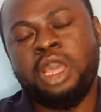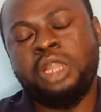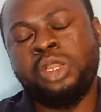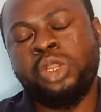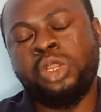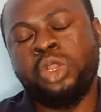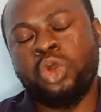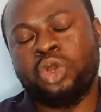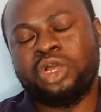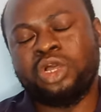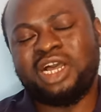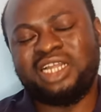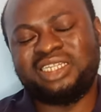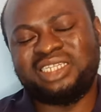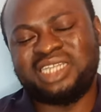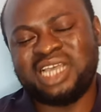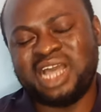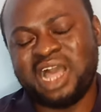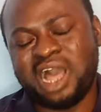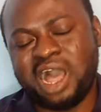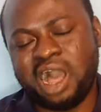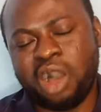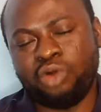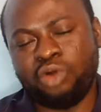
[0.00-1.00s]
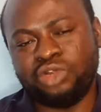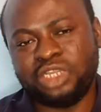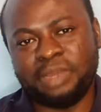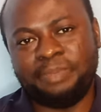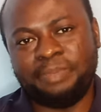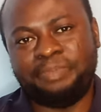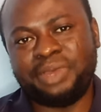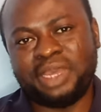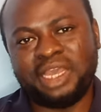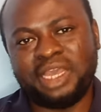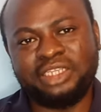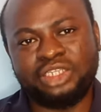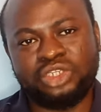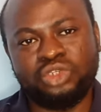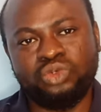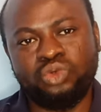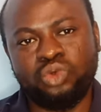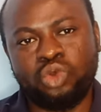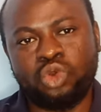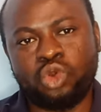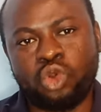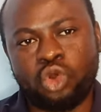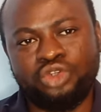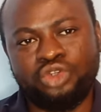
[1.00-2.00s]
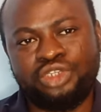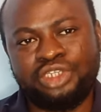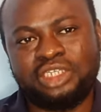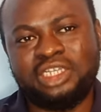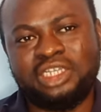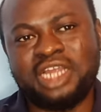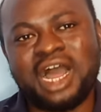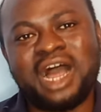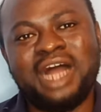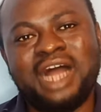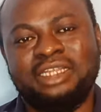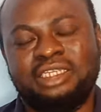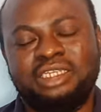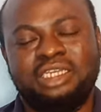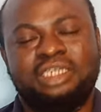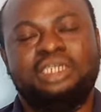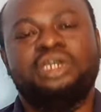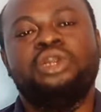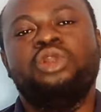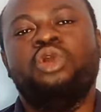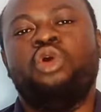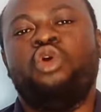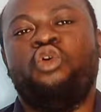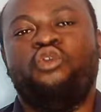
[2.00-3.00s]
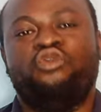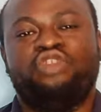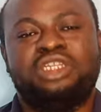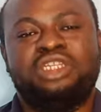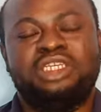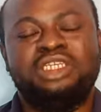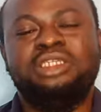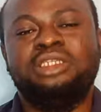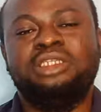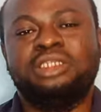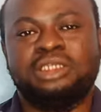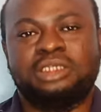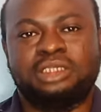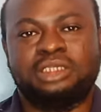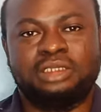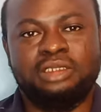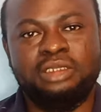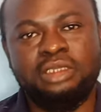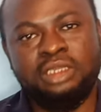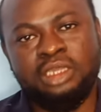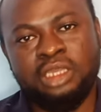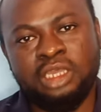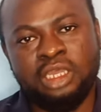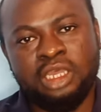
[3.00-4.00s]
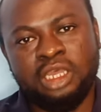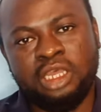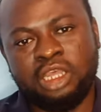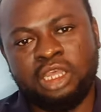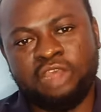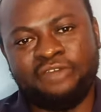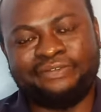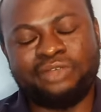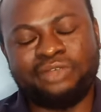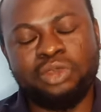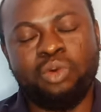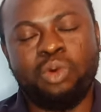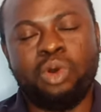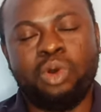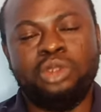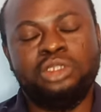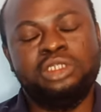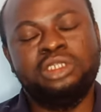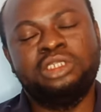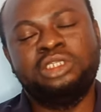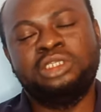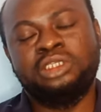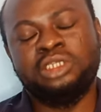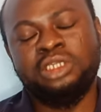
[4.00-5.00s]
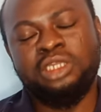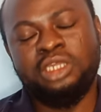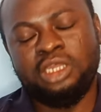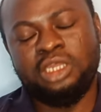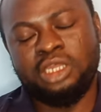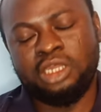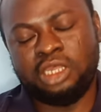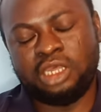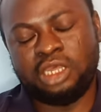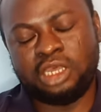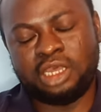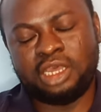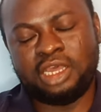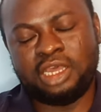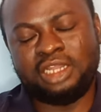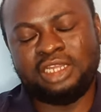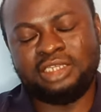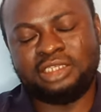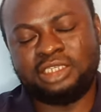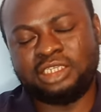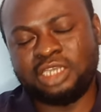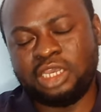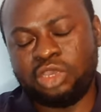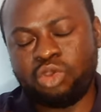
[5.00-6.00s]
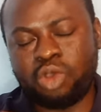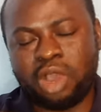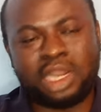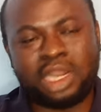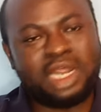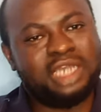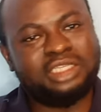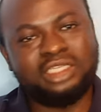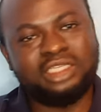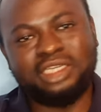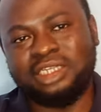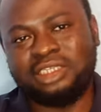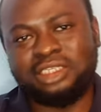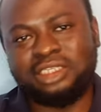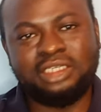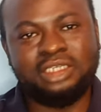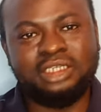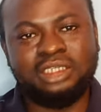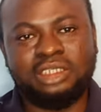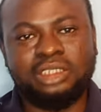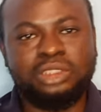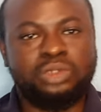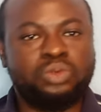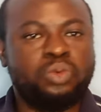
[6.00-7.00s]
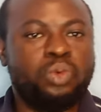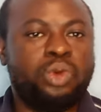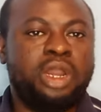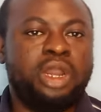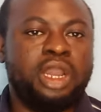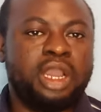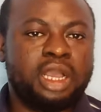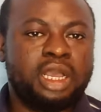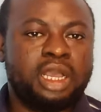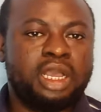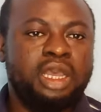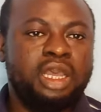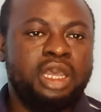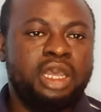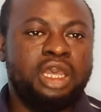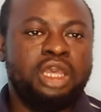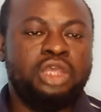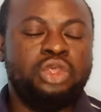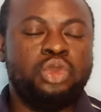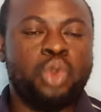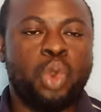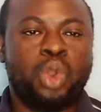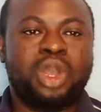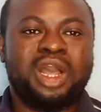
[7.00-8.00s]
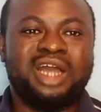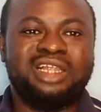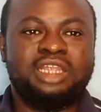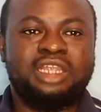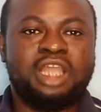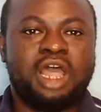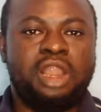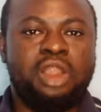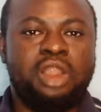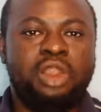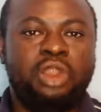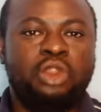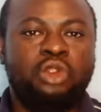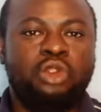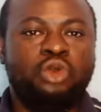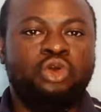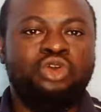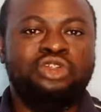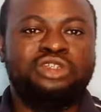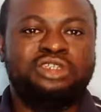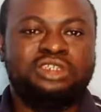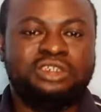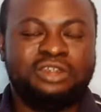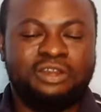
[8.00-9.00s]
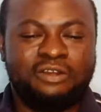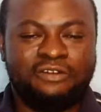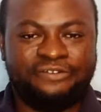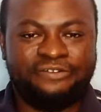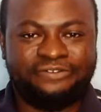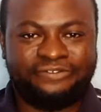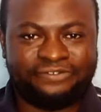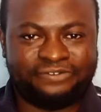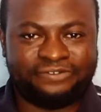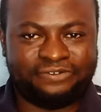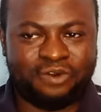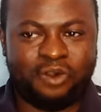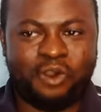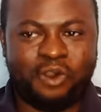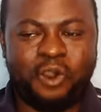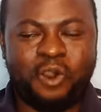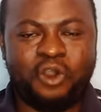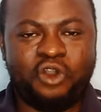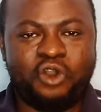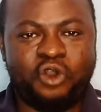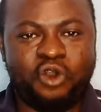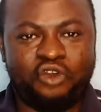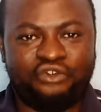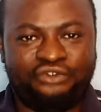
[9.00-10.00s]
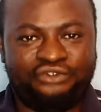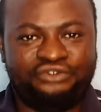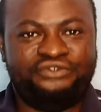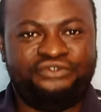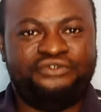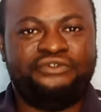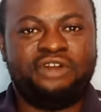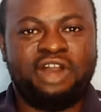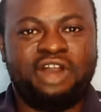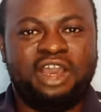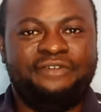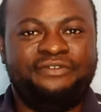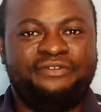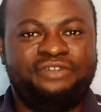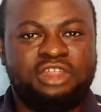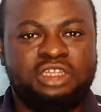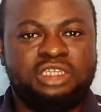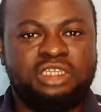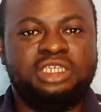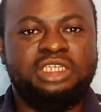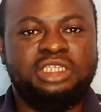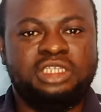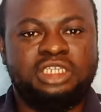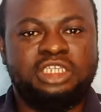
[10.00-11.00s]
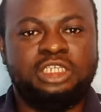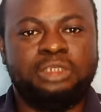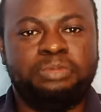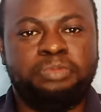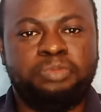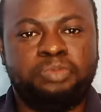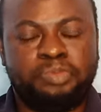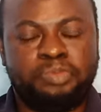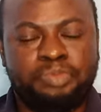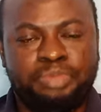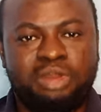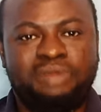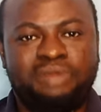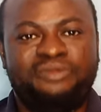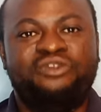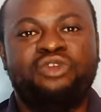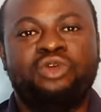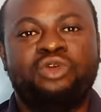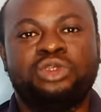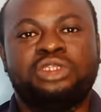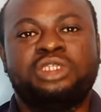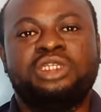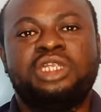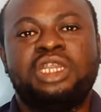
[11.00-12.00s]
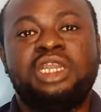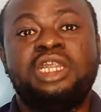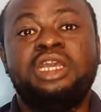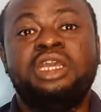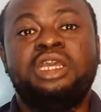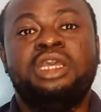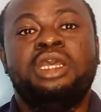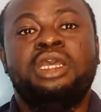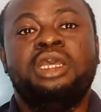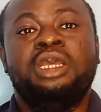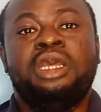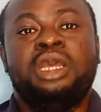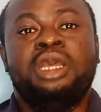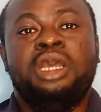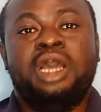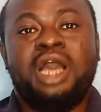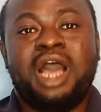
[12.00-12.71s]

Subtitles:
And look at how the person wrote the article of thesis. If you want, let's say you are writing a thesis work, you can download 4 or 5 theses previously